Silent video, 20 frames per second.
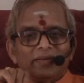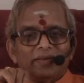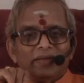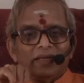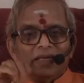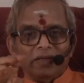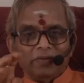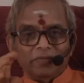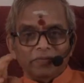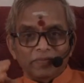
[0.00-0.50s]

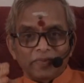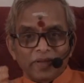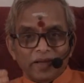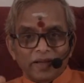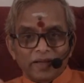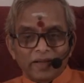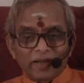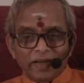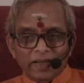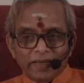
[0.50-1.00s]
If
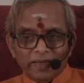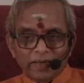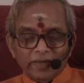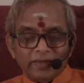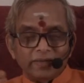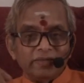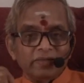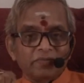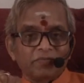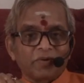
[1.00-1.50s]
I
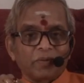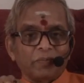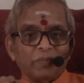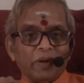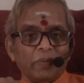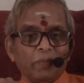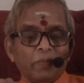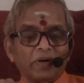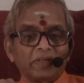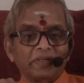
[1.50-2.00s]
learned from my
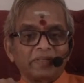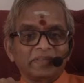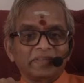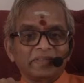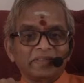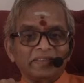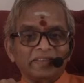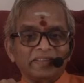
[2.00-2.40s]
mother